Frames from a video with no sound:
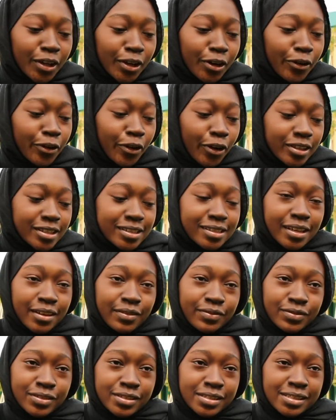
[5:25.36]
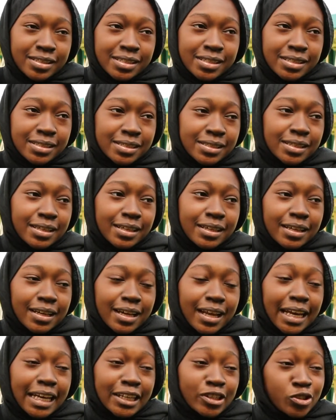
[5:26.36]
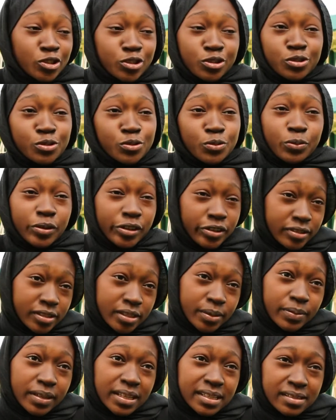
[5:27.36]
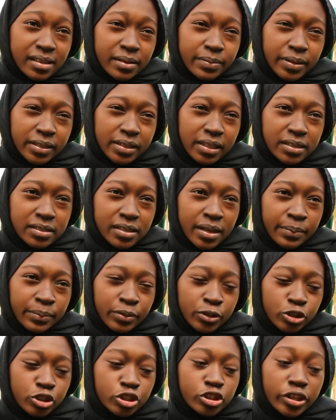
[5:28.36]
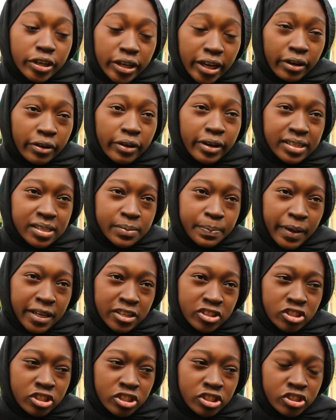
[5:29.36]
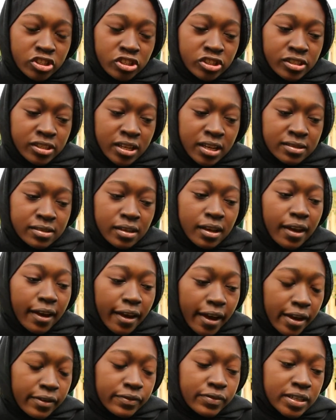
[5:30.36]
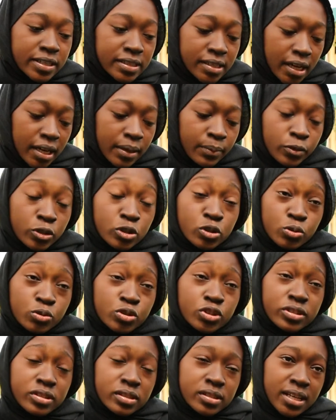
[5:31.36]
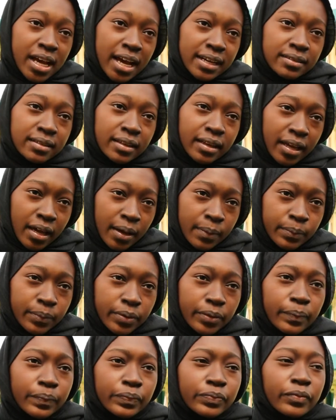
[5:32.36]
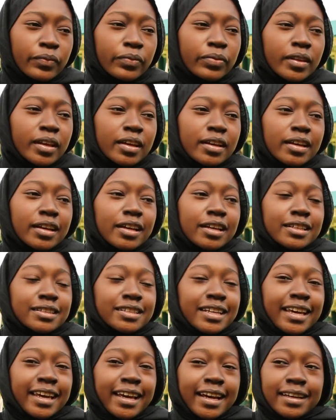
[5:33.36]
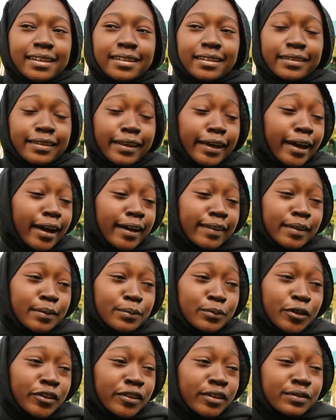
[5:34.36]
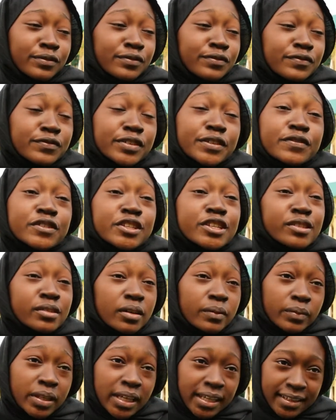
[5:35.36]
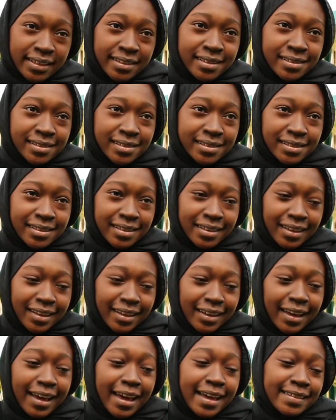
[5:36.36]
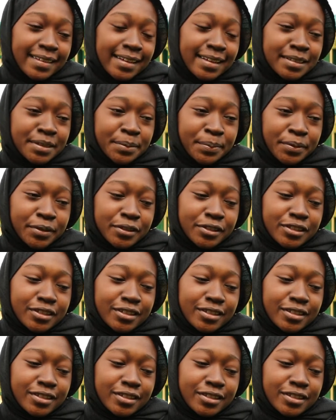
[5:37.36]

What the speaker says: not even like she doesn't know where her siblings are by that time, but her especially, she says every time when soldiers attack the camp, they gather more than 50 something kids, and then they put